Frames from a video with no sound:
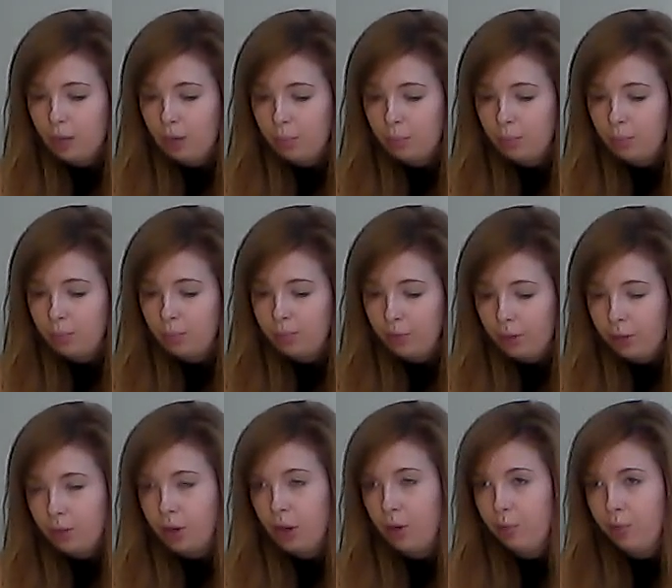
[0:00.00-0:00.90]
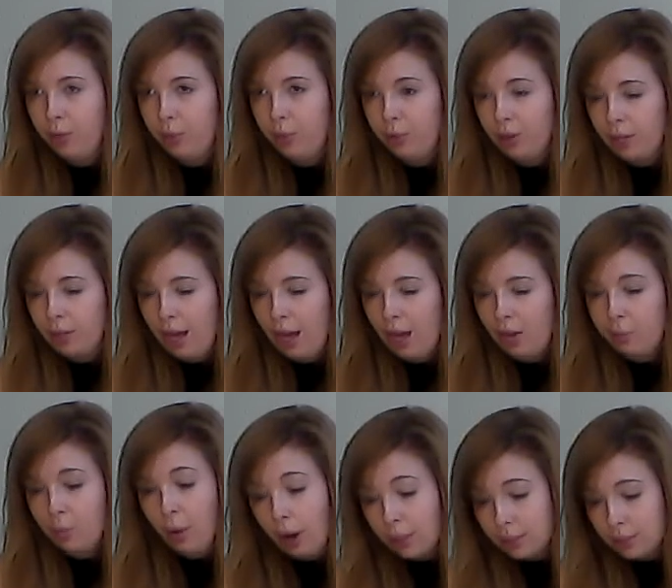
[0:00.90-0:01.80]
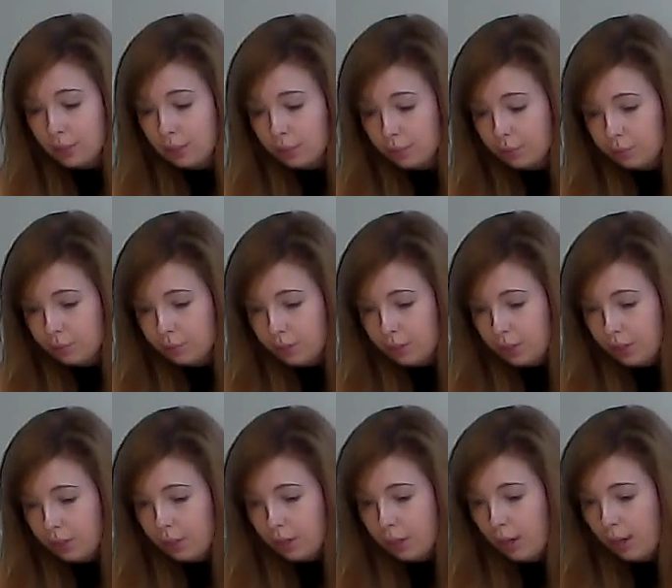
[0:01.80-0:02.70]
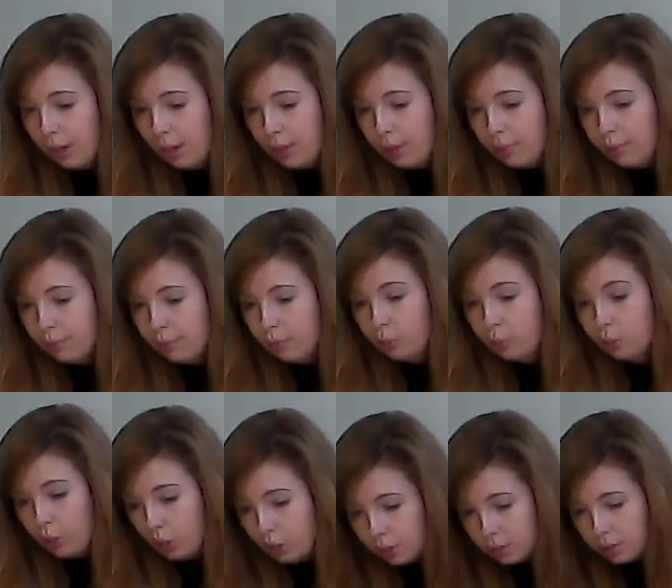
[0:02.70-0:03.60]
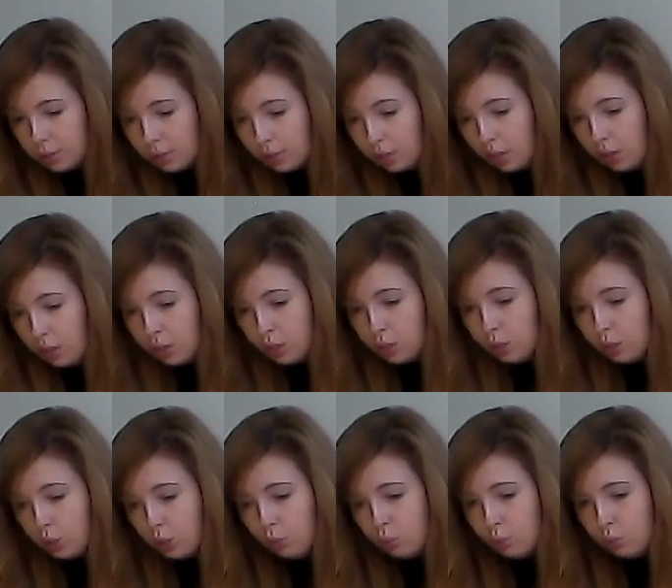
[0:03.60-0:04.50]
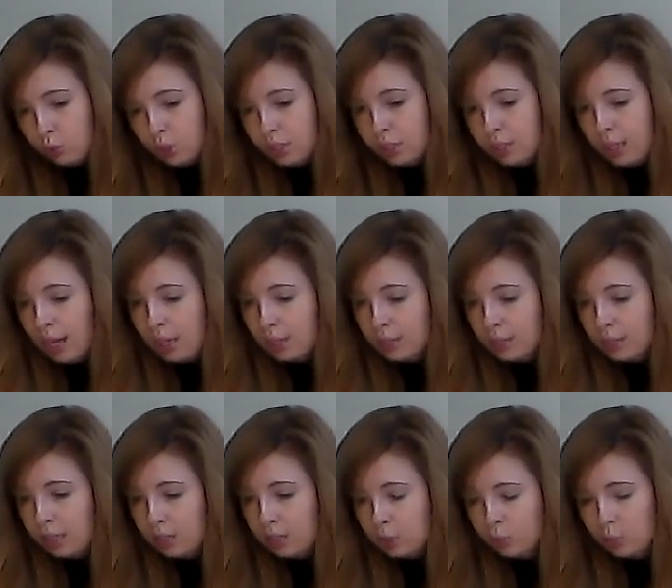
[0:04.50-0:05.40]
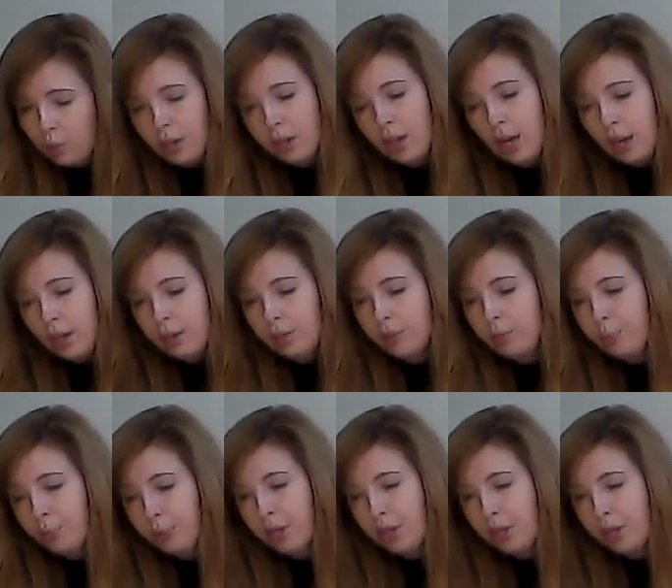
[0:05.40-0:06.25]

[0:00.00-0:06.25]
I'm very confident we're going to have positive results. So just lastly, I just want to kind of